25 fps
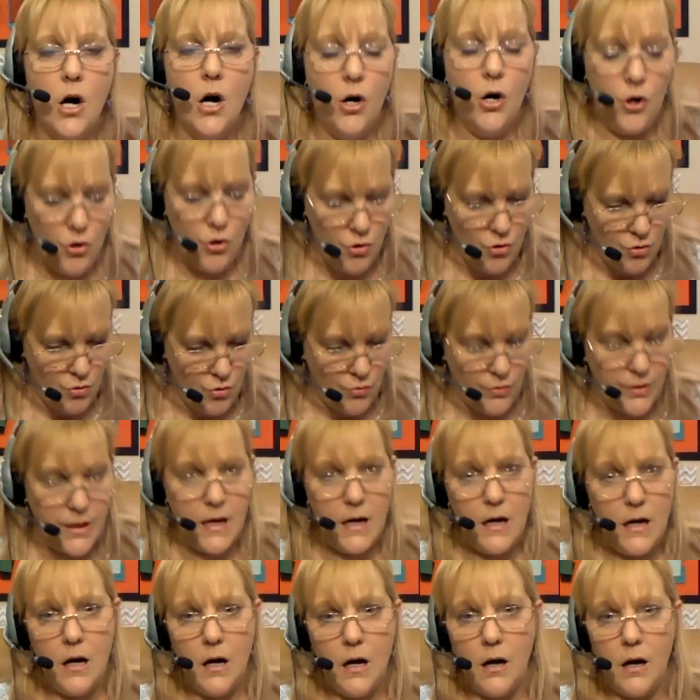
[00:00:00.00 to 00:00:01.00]
Oh,
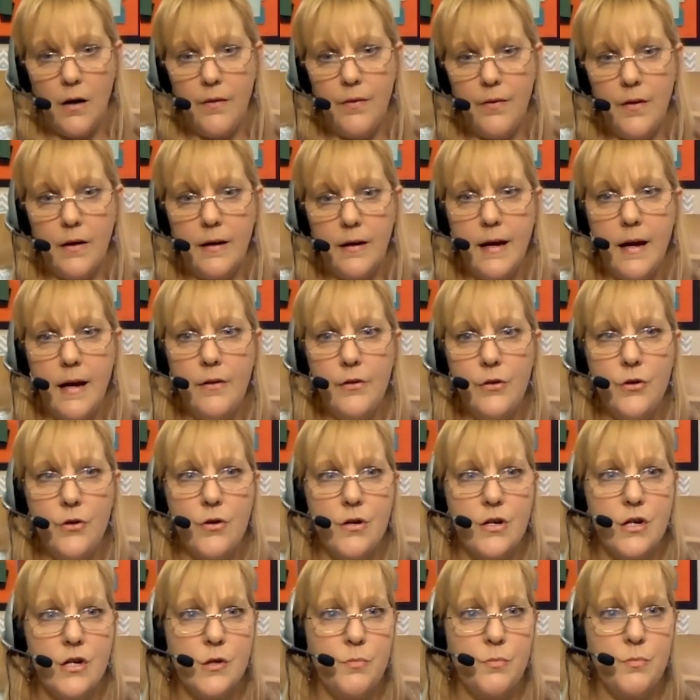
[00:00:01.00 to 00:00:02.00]
yeah, the calendar
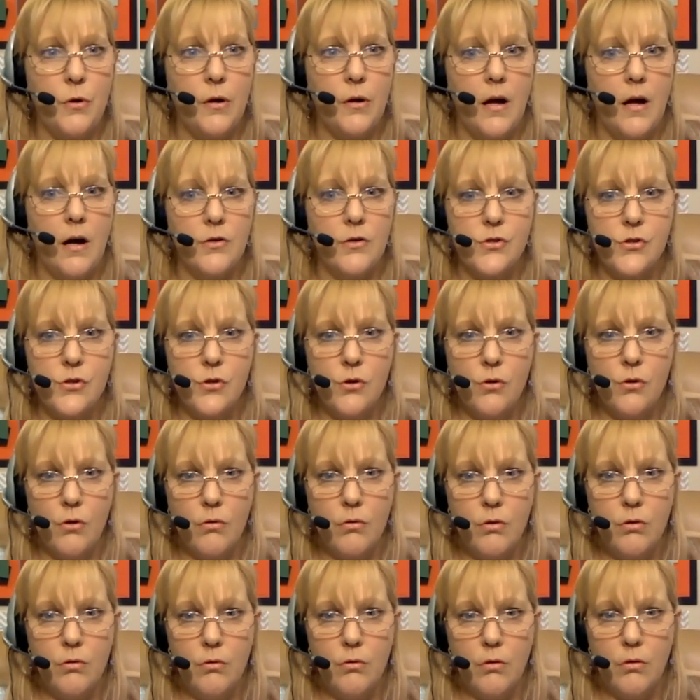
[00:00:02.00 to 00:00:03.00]
I just put out is so
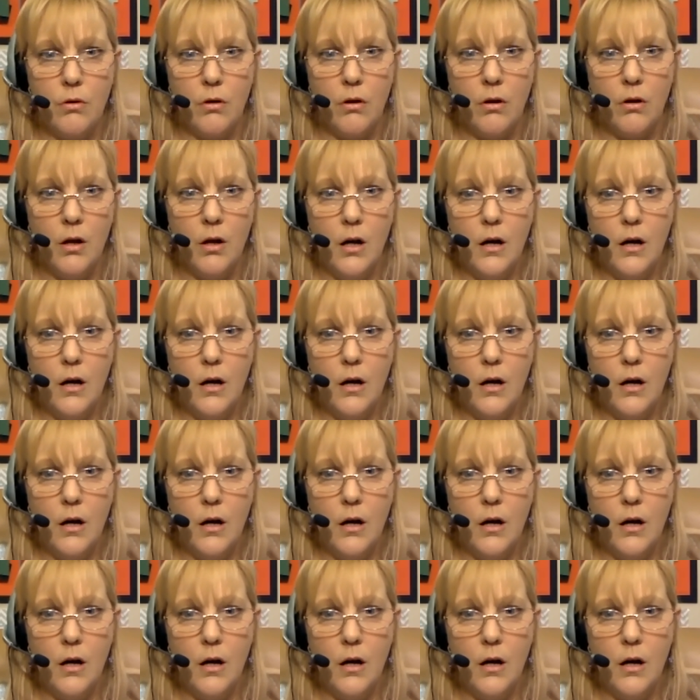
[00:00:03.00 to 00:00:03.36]
cool.